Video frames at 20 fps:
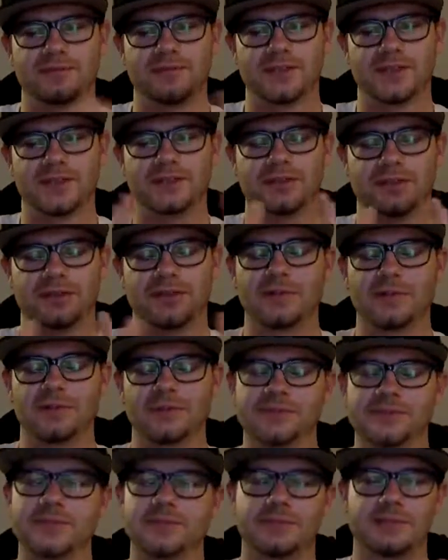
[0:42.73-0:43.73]
the Under Armour
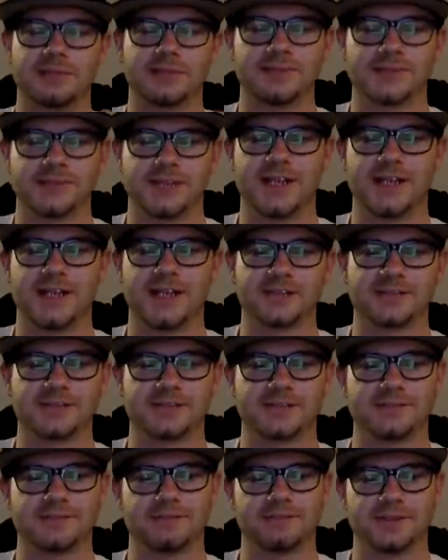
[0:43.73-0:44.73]
symbol is an
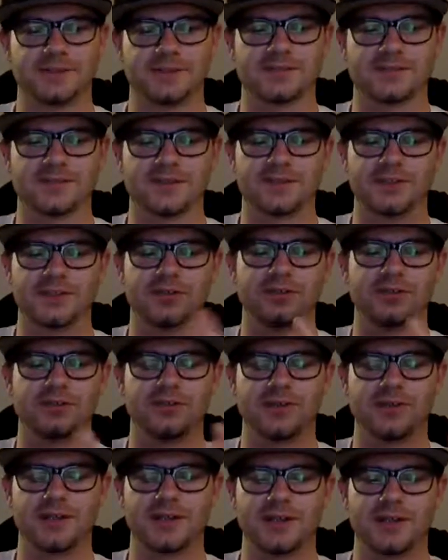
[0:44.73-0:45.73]
X, but it's a
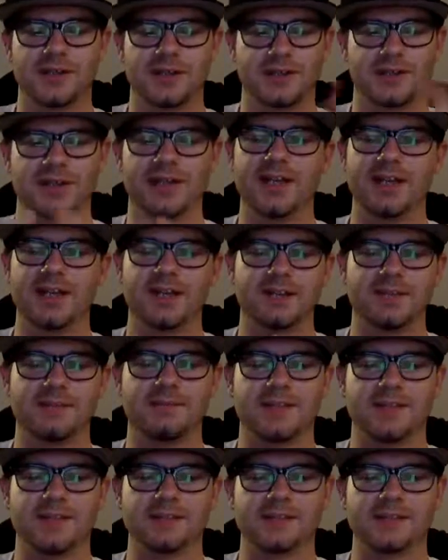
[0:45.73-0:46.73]
U and an A that
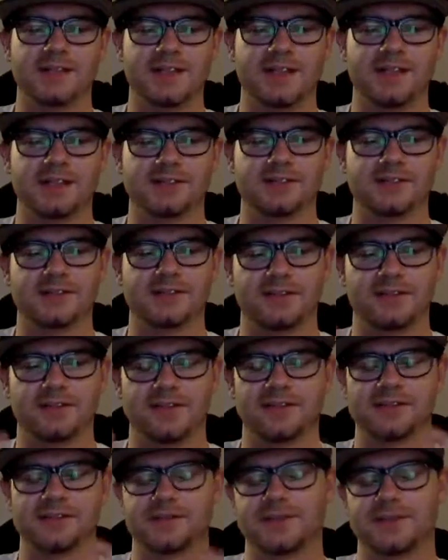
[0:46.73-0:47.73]
makes the X. It
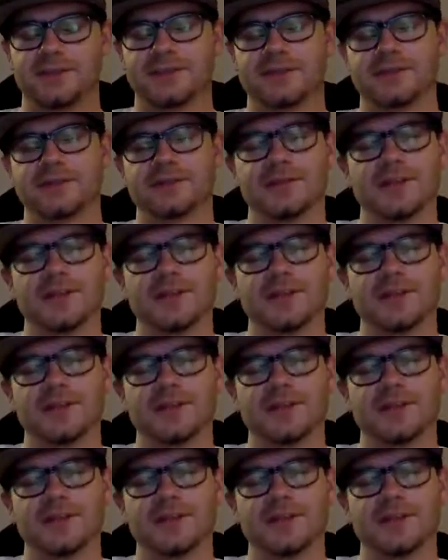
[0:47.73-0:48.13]
creates something new.